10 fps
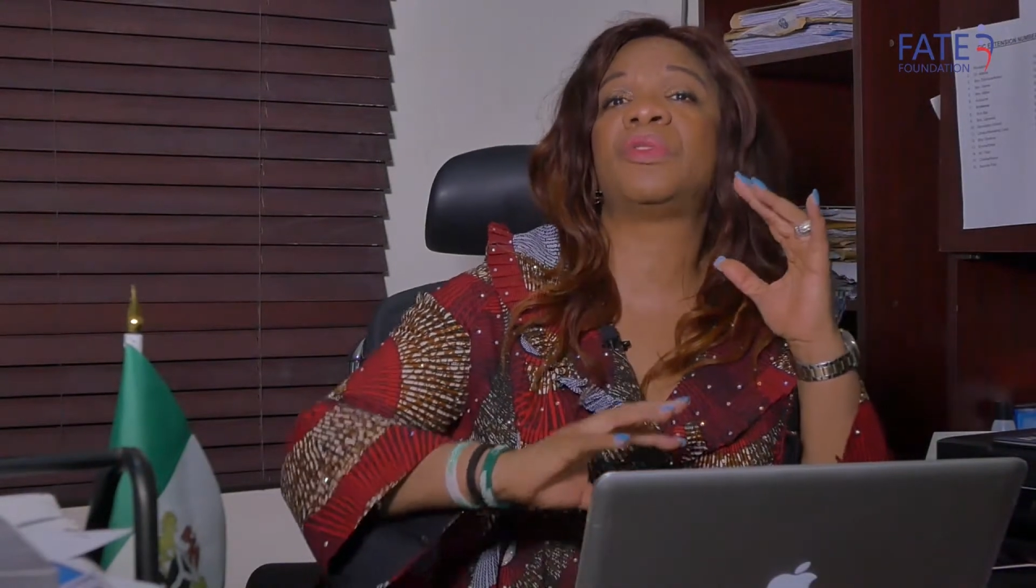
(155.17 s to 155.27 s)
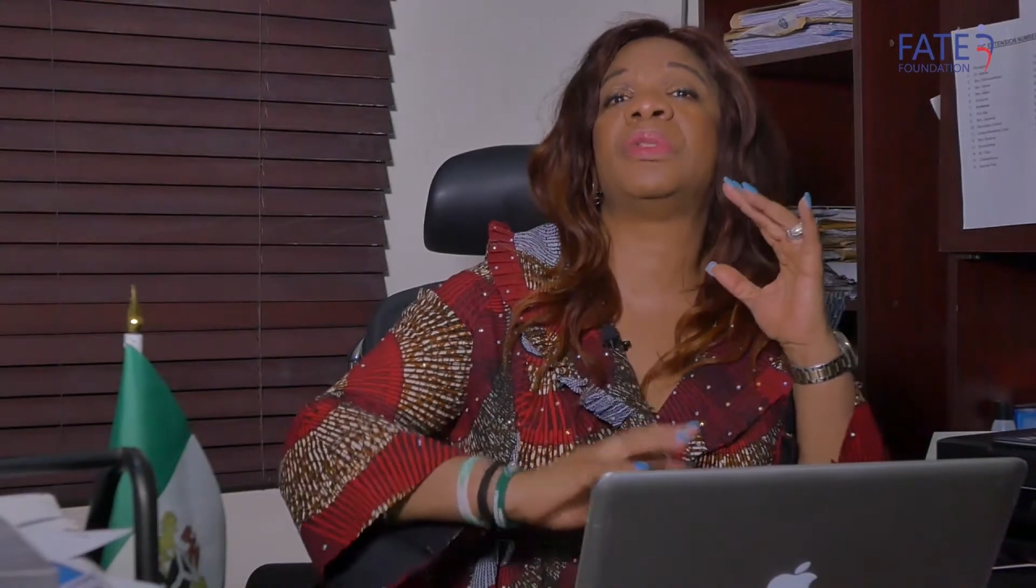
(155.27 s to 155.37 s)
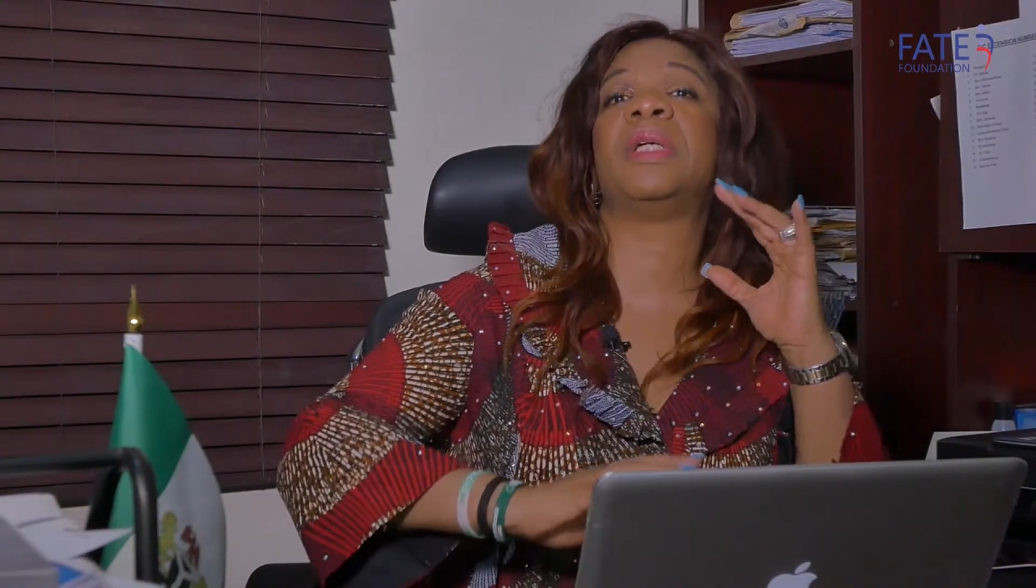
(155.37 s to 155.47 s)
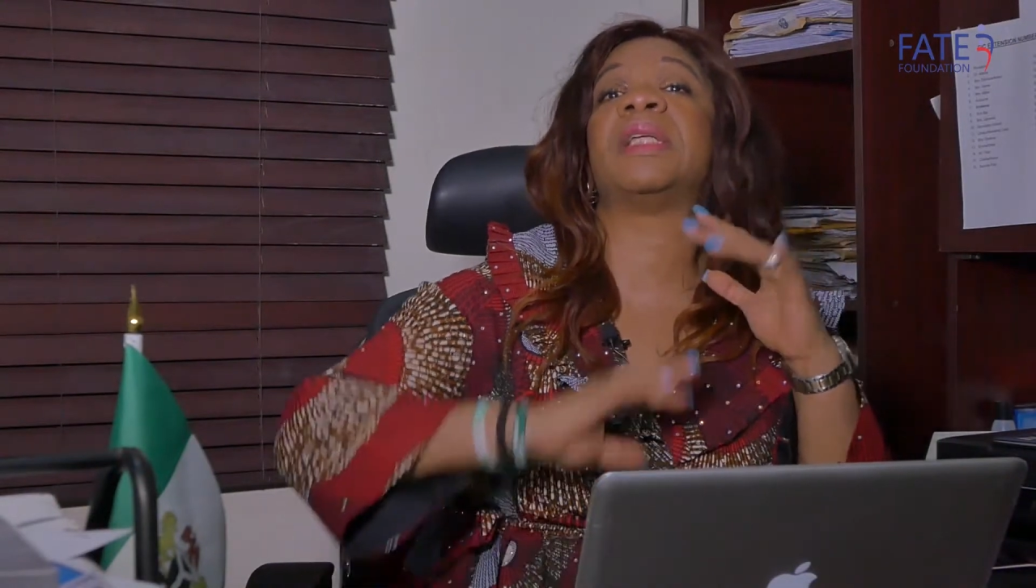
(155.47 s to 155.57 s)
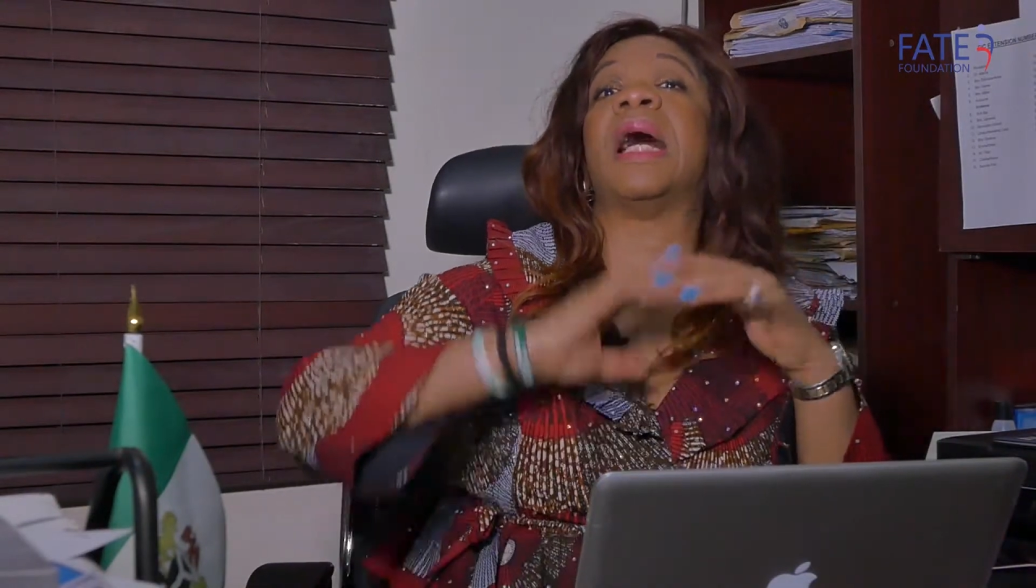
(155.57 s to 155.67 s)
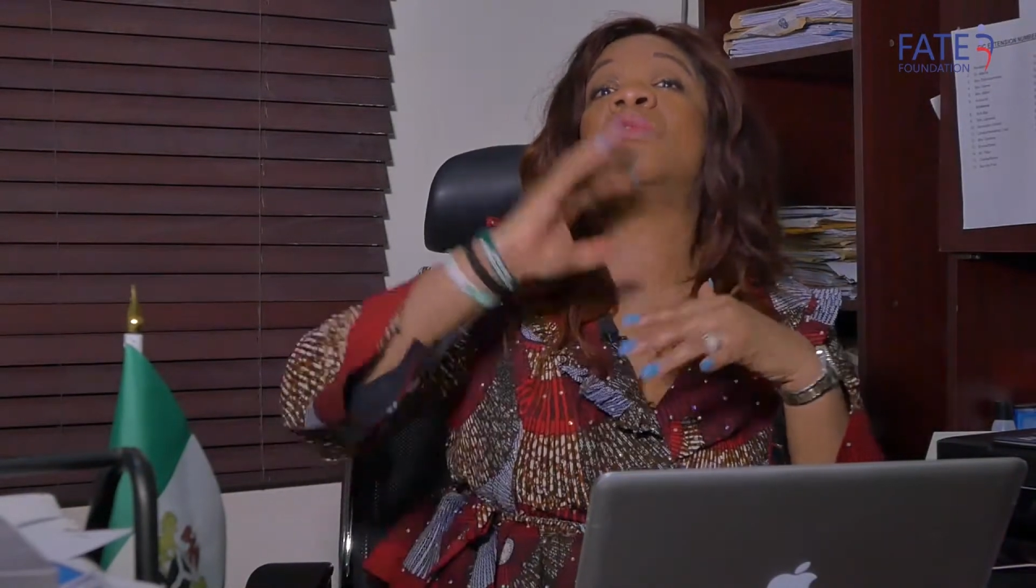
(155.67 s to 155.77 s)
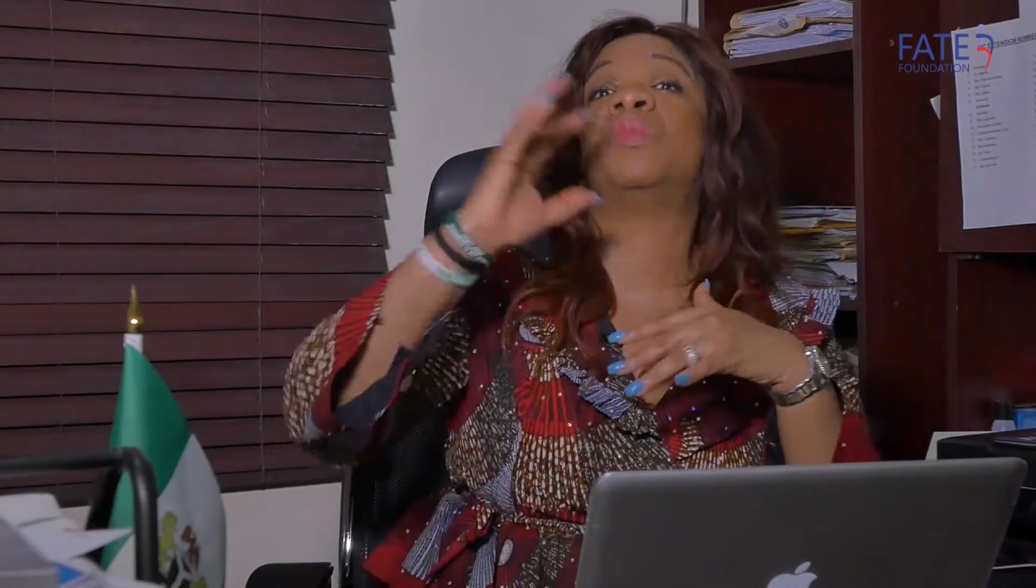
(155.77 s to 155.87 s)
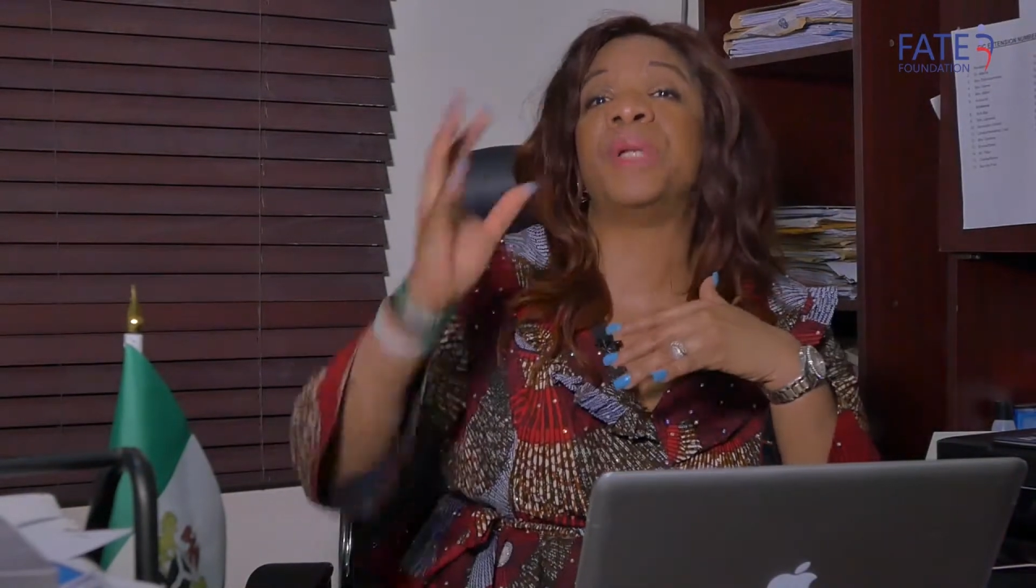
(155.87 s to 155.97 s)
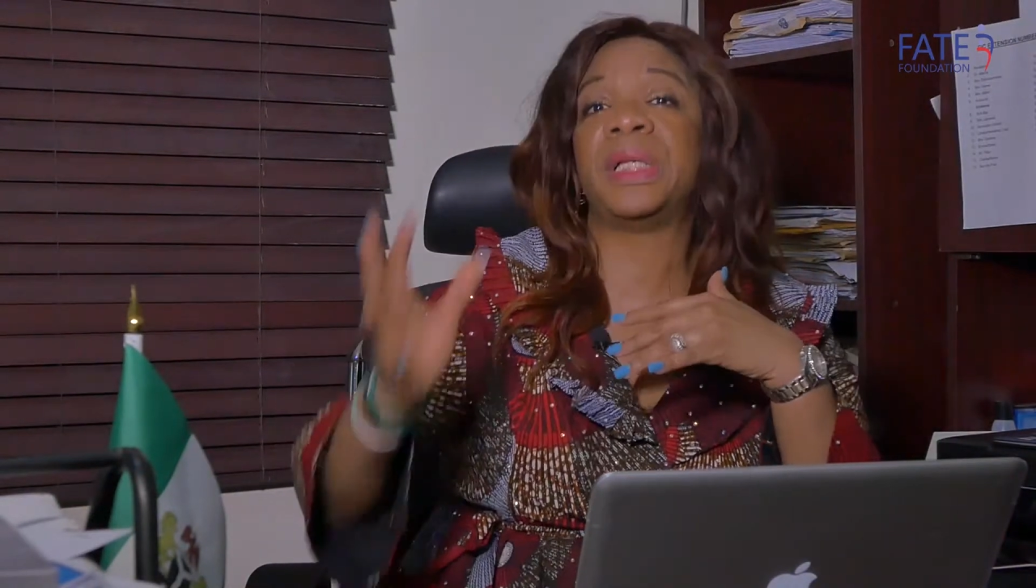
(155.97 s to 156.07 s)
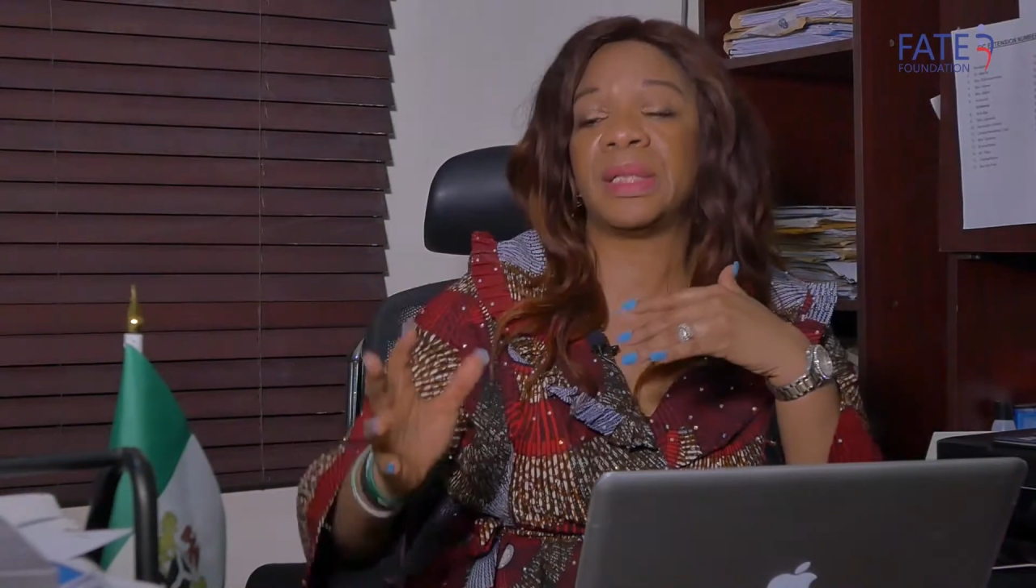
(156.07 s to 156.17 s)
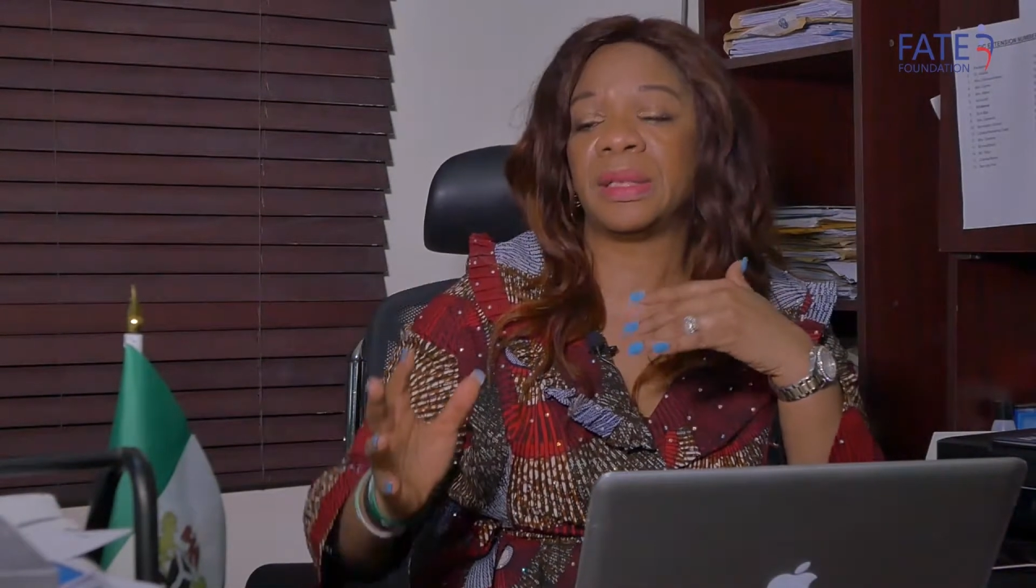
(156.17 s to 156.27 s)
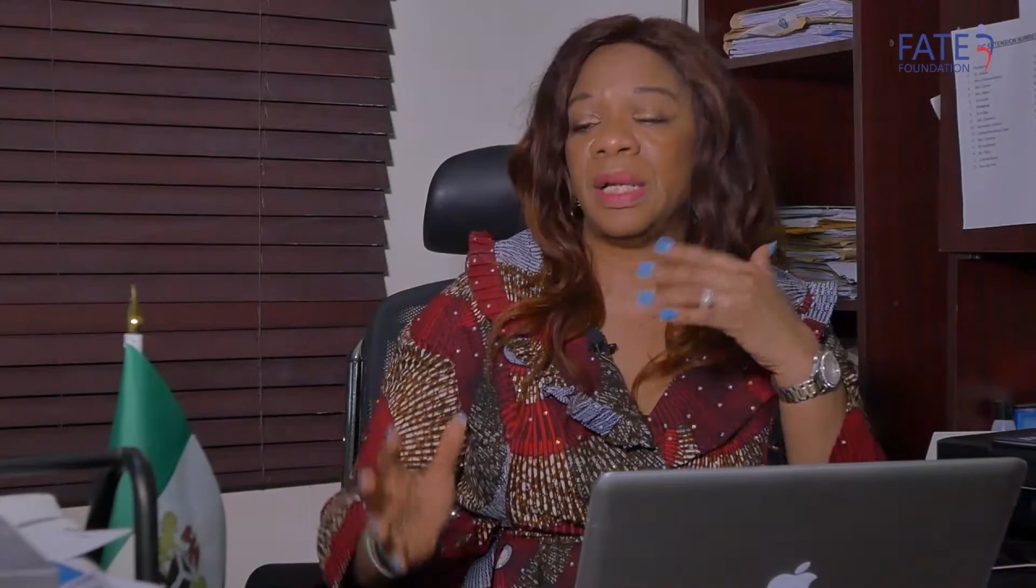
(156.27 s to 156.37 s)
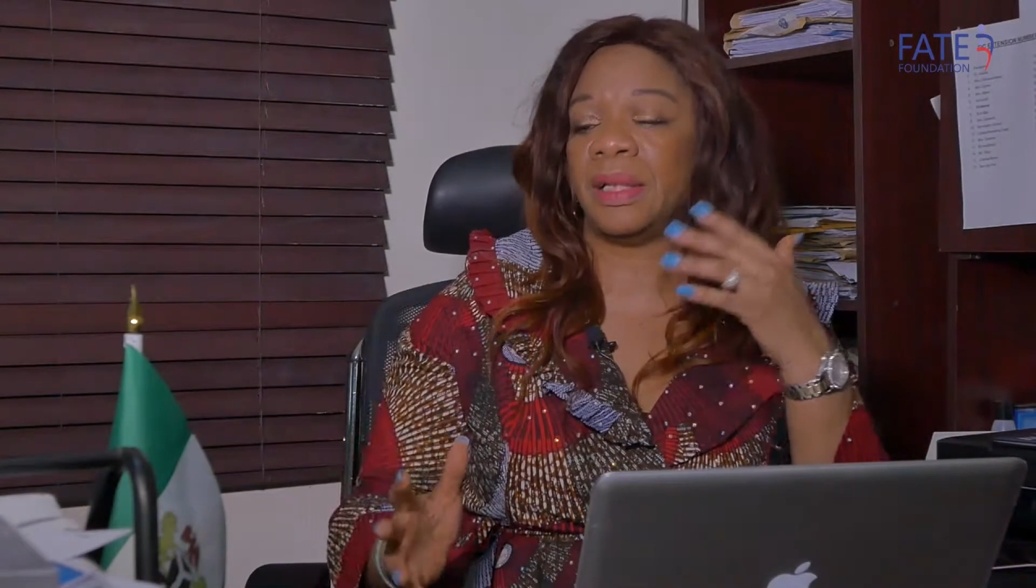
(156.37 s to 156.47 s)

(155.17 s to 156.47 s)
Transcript: students I will bring in.